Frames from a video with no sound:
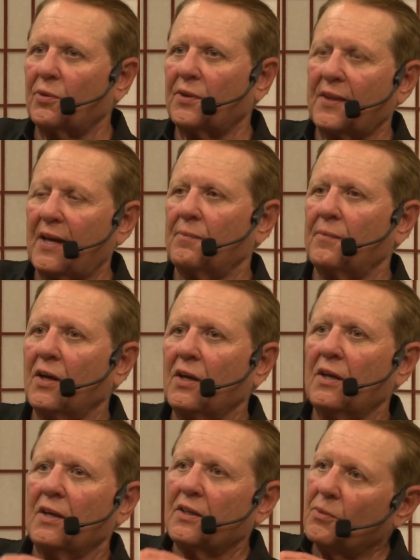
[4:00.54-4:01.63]
with them
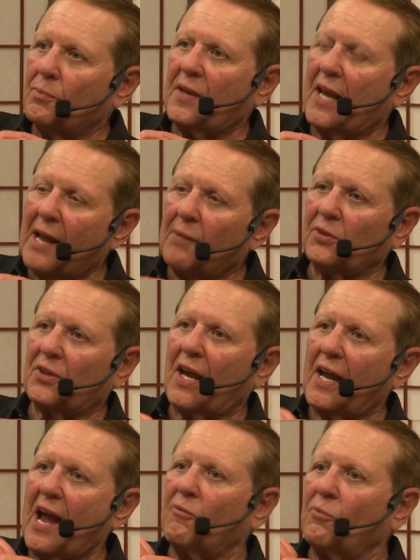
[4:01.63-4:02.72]
to be able to
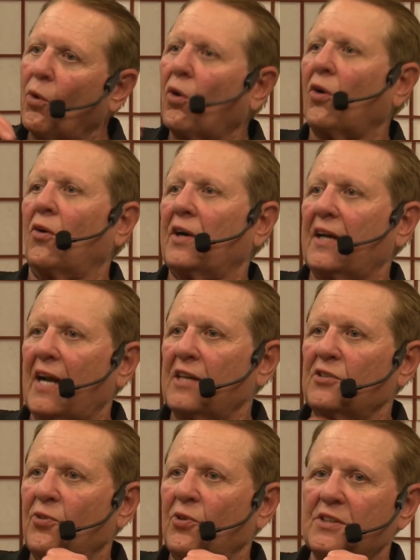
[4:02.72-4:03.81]
have more
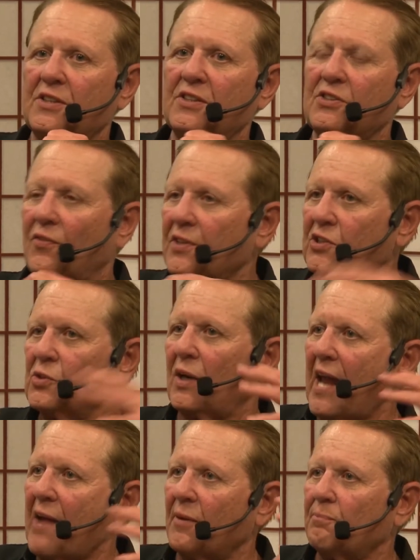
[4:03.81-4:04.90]
organized forces so that you can
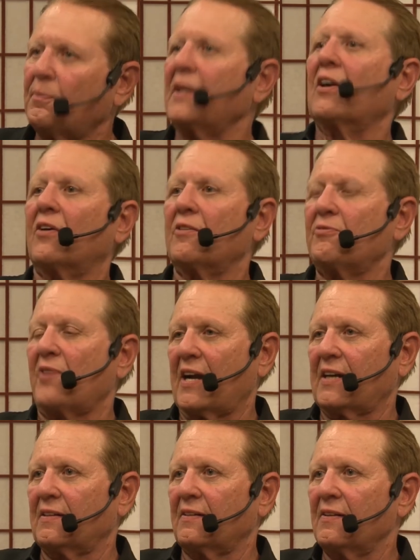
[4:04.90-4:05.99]
have a bigger
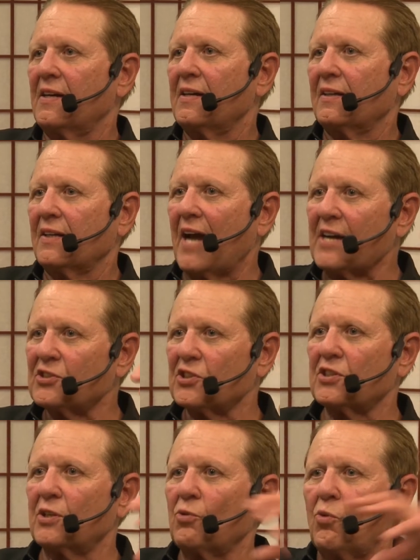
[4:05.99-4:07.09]
effect, not
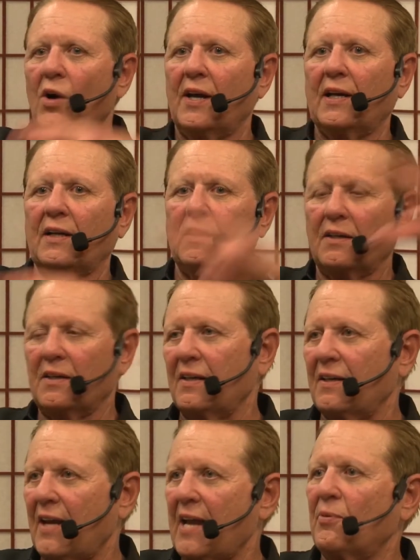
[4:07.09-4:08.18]
just in one
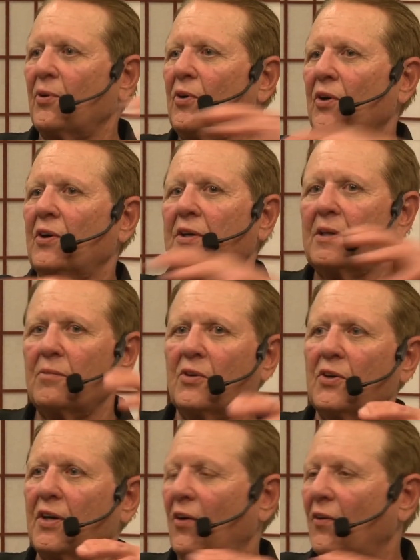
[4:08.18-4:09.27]
neighborhood or
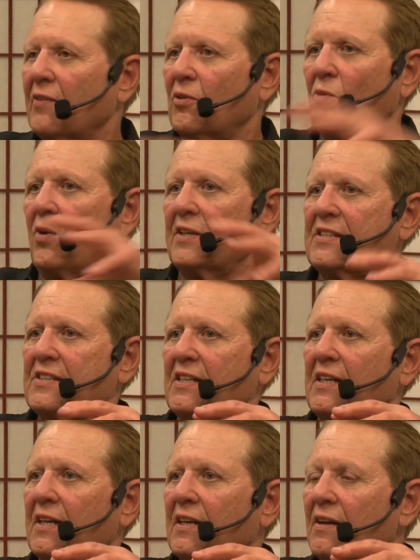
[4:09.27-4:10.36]
community or even one
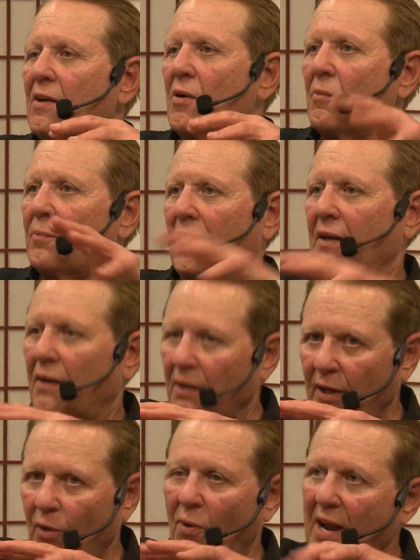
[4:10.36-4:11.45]
city, but
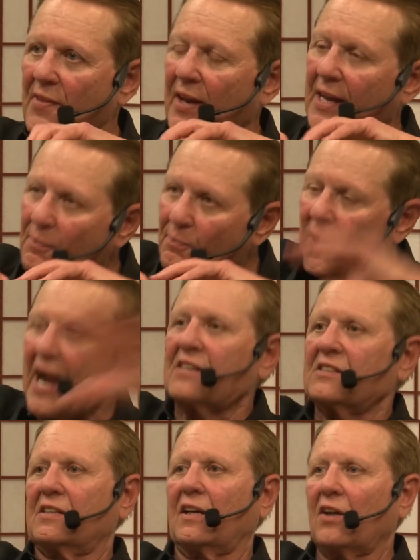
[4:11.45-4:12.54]
in a way that
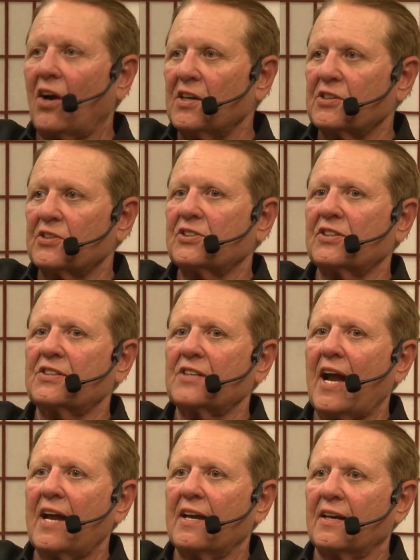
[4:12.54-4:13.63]
impacts the larger
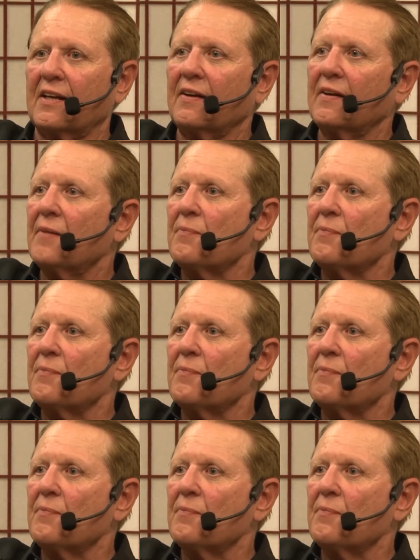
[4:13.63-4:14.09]
society